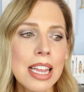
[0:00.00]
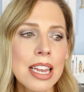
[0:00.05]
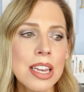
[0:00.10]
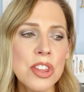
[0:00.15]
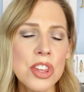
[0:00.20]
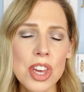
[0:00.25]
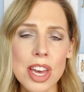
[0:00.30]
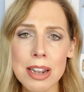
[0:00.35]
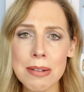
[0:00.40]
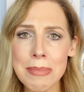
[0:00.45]

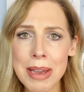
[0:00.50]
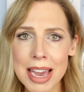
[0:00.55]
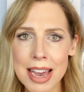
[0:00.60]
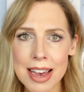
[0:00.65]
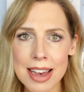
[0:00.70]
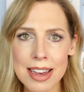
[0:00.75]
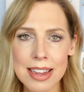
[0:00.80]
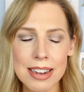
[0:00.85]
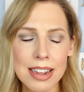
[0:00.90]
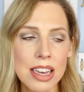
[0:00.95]
And Jen
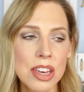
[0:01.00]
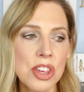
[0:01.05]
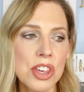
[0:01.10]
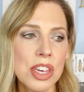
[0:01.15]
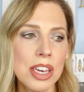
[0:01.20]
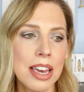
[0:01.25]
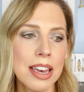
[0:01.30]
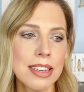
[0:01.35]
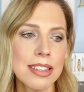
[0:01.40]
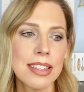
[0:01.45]
Mann,
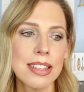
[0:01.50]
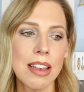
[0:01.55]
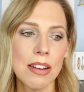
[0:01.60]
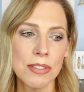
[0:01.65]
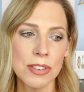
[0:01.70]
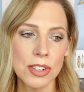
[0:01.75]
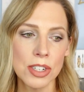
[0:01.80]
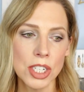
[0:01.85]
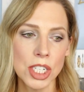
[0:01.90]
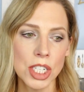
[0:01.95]
she has
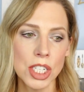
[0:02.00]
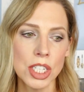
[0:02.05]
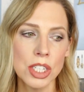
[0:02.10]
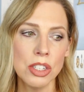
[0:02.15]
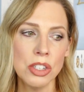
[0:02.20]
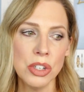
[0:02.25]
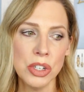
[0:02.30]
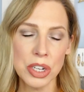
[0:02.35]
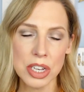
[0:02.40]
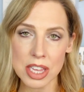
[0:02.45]

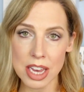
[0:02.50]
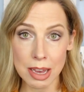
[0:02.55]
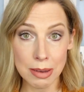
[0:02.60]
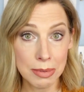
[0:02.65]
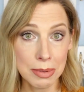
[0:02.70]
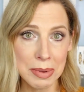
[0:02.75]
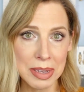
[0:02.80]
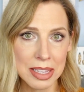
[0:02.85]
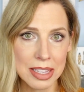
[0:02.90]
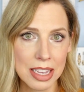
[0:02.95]
several New York
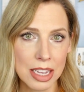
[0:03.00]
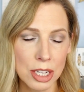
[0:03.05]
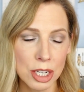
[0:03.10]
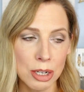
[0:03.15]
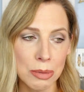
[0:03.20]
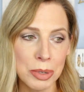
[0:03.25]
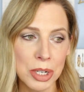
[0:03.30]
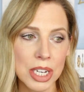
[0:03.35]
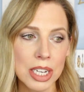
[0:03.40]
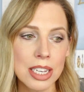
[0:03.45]
Times
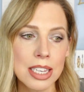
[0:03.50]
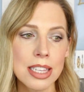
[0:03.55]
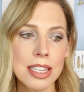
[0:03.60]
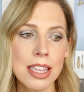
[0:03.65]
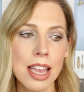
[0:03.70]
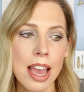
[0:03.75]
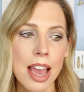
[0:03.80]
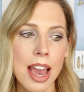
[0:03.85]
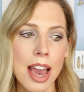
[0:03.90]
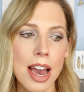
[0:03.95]
bestseller
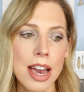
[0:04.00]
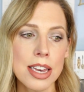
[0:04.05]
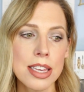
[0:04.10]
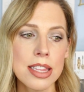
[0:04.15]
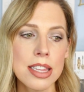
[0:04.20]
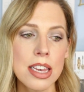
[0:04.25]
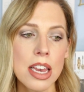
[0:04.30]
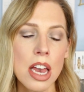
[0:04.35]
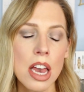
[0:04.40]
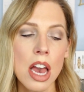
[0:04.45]
books,
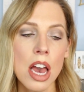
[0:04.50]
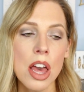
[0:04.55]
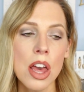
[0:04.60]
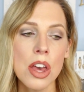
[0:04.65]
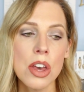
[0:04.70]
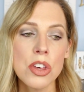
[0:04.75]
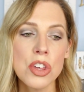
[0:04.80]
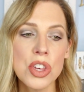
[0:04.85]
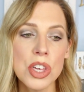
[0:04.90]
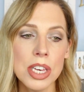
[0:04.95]
and
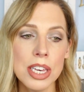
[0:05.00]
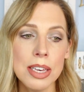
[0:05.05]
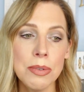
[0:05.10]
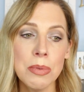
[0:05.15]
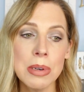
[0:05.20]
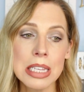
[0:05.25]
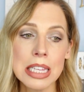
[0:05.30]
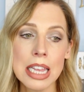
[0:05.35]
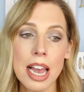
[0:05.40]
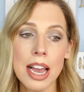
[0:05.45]
she
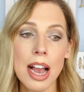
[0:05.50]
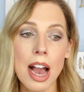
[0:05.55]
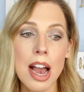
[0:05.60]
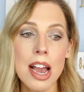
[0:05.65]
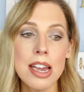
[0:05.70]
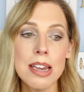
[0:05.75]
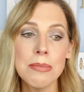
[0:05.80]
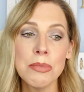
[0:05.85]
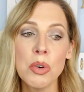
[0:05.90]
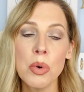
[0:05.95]
was like,
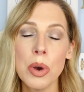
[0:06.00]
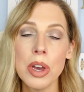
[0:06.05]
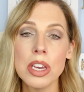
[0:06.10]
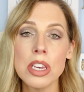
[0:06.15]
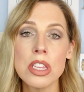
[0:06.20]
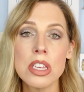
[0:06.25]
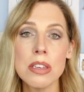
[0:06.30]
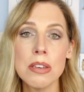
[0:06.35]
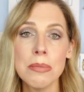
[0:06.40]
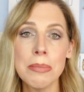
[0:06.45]
I am
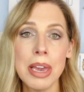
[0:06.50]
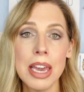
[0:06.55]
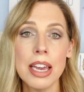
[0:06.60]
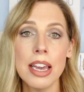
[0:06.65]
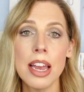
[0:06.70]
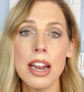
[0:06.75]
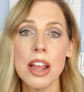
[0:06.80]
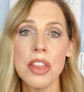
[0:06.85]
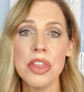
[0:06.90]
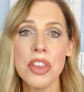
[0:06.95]
going to
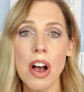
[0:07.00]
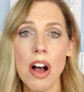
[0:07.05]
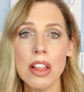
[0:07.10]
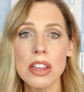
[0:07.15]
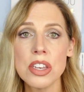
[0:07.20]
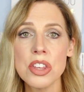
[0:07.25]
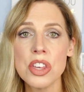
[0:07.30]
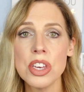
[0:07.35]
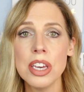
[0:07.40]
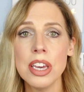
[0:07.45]
make an
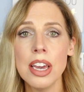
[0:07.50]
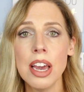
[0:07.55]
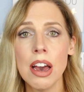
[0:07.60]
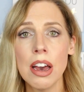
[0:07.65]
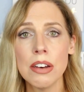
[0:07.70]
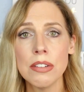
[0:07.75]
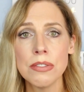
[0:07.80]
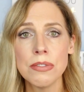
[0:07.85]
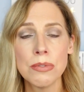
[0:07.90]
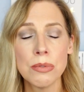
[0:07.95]
anthology
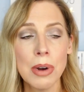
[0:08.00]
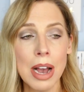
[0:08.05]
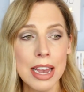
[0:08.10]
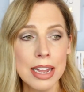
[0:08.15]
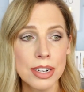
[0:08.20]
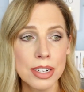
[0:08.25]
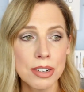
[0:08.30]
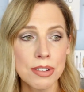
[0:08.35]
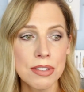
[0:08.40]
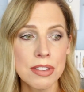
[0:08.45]
of
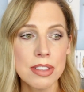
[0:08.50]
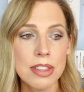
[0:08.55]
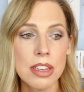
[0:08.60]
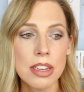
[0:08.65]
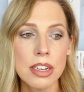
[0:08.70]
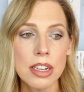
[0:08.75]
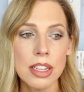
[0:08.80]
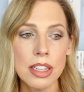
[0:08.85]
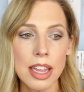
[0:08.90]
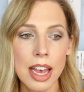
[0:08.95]
writers
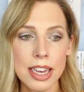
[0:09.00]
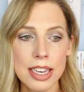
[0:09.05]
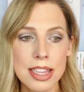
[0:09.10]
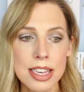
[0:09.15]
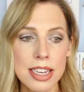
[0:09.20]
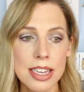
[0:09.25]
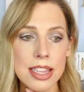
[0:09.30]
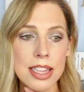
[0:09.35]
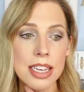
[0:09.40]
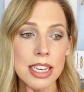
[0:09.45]

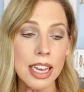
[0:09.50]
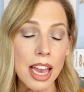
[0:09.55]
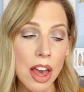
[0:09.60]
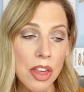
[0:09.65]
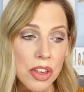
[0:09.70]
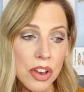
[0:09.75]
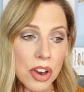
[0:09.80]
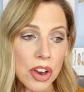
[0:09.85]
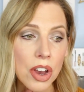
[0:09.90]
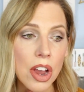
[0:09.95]
collected
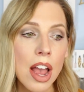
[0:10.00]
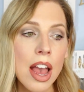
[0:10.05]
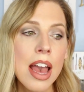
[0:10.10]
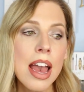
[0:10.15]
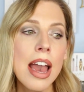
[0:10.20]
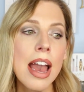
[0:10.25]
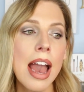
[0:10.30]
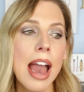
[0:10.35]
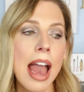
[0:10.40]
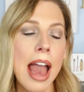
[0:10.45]
together,
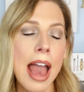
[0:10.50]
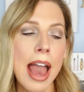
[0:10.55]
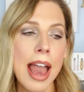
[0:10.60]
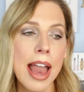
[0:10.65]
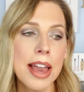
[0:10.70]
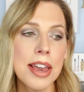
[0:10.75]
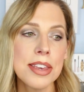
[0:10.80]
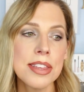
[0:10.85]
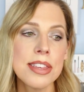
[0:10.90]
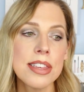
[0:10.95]

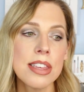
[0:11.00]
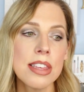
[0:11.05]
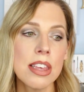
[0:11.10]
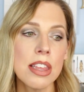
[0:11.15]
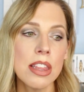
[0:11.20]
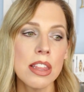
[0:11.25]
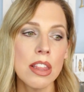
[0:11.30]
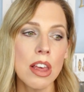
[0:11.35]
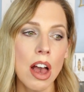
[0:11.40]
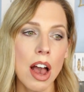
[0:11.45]
and
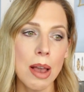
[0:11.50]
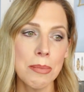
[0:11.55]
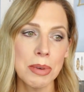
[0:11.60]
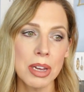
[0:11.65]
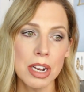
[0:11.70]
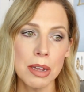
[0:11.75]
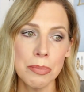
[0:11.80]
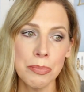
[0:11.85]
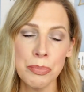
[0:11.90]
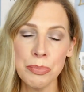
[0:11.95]
I'm
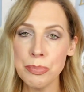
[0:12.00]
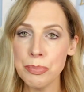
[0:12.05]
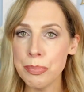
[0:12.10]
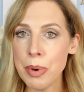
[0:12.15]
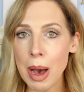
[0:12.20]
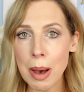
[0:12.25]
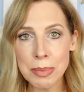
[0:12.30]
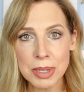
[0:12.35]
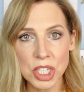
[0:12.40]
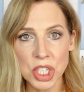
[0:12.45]
going to
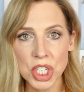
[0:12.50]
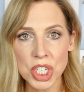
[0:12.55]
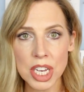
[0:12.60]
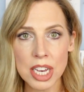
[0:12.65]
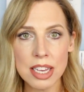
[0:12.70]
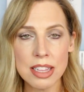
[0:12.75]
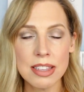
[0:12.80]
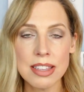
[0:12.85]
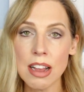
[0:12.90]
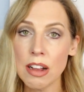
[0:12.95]
publish
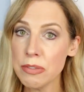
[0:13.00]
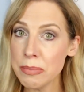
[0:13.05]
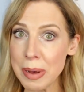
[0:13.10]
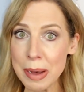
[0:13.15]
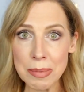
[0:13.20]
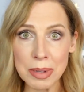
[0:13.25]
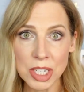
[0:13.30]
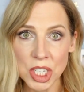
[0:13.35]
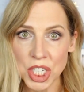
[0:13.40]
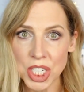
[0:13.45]
it,
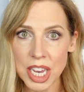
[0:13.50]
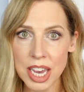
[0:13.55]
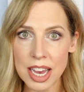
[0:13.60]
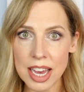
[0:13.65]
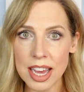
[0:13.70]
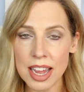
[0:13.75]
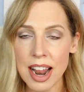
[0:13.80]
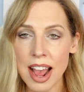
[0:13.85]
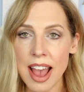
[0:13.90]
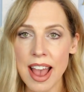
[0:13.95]
self-publish
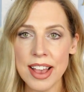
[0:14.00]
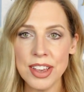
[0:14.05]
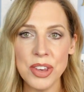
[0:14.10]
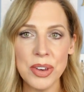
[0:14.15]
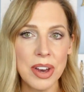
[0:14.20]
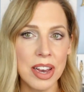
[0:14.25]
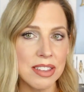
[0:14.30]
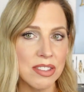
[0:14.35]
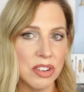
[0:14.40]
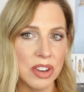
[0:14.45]
it, and
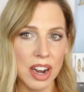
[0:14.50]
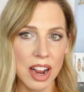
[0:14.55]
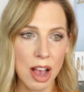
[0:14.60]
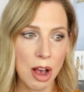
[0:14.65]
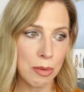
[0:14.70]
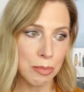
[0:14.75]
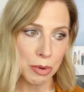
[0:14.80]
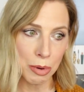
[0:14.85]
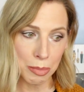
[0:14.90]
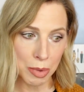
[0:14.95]
you guys are going to
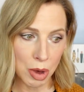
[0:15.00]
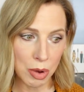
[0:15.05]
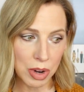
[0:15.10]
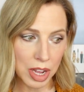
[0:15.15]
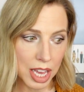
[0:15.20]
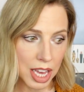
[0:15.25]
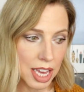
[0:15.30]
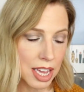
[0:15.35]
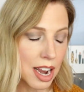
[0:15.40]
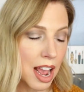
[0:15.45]
help promote
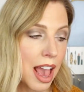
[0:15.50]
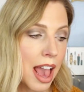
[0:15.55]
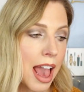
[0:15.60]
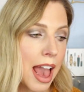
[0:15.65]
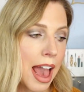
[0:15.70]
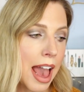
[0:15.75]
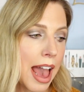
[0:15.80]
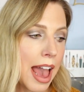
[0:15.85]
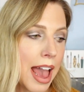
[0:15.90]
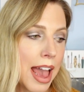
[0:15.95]
it
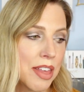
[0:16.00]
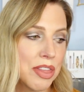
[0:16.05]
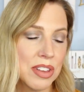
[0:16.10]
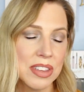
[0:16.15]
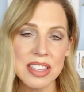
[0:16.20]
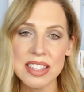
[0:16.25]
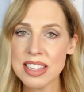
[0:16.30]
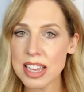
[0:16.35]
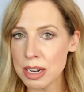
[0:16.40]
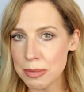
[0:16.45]
and
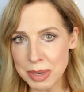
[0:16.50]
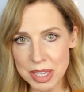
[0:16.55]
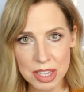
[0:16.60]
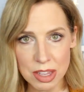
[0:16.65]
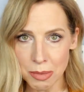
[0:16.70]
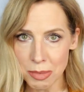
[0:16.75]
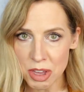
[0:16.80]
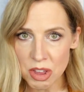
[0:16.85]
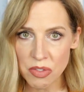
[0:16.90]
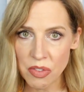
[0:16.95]
this is going to be
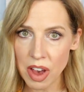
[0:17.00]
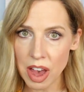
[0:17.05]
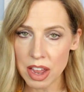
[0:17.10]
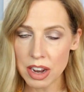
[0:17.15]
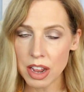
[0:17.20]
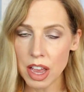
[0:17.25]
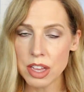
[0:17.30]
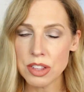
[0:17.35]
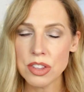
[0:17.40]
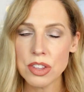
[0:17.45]
so much
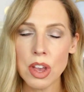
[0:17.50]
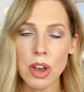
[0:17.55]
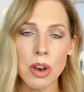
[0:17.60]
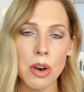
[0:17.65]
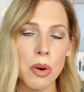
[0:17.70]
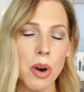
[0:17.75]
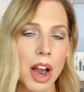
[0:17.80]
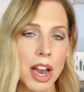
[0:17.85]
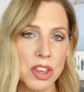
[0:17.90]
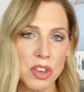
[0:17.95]
fun. And
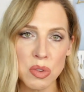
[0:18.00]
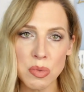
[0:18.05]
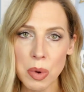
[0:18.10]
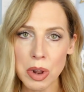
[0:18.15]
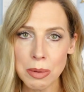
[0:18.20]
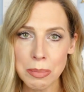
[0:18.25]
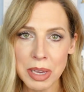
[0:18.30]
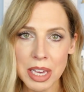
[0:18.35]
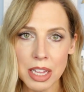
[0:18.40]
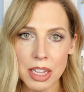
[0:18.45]
so I Just
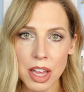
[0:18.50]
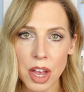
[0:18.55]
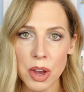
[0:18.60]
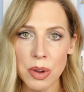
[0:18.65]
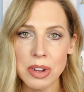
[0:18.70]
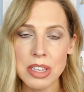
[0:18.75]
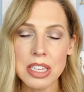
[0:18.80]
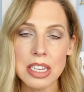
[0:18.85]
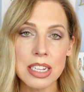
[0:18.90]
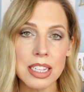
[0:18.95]
Want to Pee
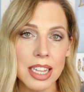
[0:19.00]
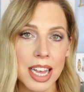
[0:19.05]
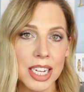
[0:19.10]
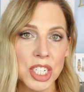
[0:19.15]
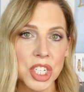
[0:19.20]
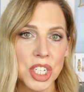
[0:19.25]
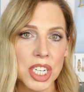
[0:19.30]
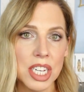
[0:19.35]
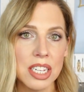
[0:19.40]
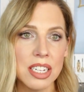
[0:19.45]
Alone is a
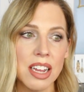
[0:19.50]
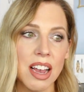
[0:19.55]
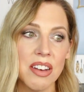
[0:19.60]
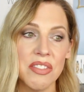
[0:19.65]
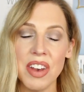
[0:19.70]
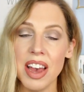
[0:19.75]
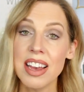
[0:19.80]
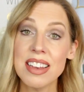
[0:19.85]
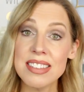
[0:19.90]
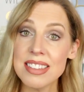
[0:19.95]
collection
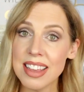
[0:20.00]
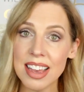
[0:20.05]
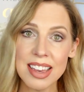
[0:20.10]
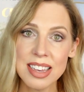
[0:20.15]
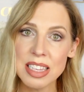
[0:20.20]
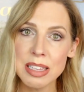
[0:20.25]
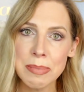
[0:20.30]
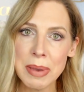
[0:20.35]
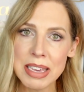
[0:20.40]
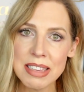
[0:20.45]
of
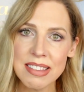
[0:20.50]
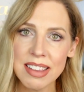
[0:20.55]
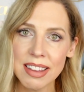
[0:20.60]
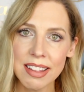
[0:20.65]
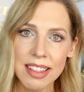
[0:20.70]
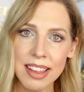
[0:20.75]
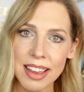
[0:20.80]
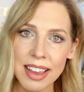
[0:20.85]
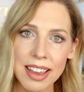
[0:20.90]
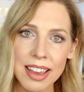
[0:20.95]
essays,
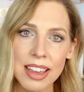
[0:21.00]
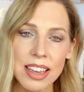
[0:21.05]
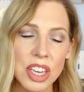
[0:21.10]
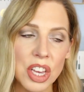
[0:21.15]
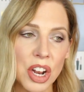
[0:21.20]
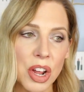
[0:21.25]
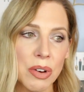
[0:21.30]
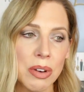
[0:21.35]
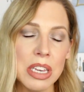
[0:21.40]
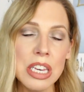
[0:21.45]
basically.
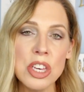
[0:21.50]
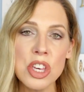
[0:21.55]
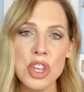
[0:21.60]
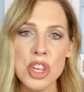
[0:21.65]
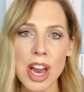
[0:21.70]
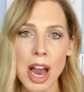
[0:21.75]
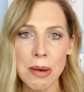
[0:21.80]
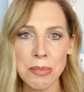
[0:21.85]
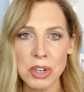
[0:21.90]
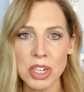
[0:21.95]
You know, each
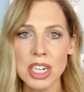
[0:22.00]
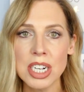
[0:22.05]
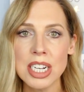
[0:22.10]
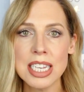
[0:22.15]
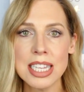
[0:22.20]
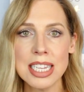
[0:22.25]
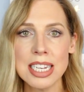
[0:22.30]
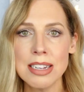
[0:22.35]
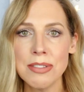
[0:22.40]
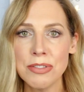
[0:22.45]
chapter
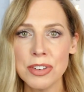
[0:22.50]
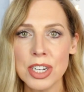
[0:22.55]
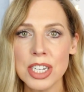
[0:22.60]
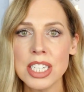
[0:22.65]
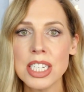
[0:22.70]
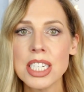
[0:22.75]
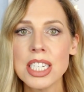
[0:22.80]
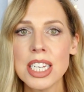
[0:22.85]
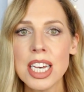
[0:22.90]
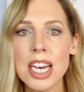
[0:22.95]
is a
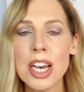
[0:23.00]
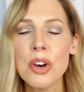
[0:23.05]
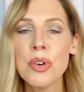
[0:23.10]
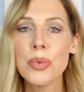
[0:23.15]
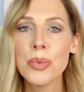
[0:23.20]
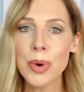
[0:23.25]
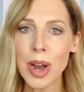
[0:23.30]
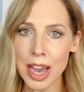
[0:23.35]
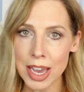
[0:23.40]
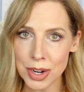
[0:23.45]
different
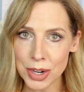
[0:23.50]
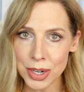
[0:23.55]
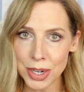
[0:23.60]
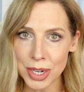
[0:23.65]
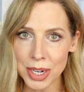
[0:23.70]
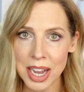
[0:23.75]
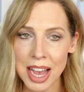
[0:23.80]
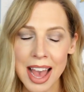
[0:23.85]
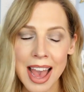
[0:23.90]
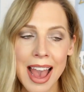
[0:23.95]

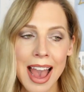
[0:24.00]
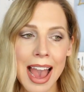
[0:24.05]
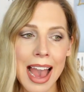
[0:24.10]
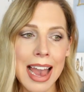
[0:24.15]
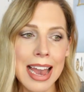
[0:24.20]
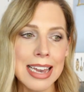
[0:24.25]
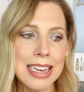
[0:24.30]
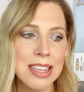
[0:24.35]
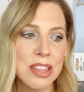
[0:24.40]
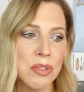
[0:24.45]
writer,
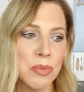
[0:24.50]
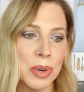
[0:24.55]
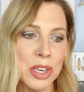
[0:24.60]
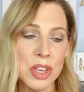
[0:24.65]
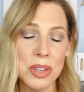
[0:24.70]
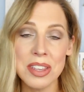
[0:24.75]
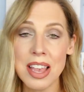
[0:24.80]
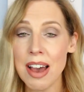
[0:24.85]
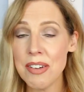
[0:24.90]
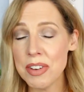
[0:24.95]
and we
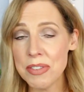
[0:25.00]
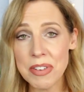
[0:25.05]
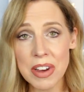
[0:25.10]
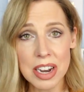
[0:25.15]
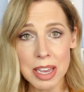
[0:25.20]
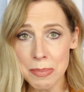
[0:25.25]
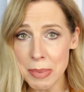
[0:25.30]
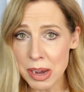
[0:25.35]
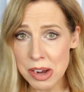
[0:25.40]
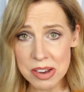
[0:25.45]
just have a
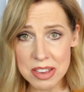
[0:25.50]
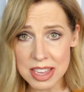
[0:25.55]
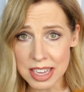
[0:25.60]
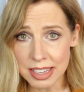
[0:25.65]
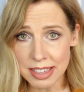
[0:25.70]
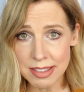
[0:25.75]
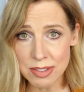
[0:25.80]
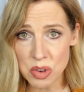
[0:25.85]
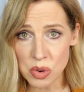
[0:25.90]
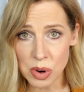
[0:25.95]
funny
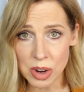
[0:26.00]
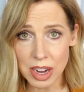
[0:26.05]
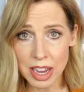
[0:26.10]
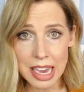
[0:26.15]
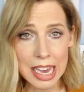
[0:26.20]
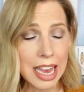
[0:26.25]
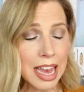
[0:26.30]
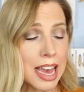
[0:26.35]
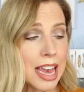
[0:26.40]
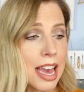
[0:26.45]
parenting
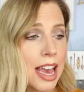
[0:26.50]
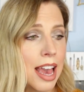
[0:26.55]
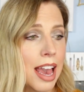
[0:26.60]
story.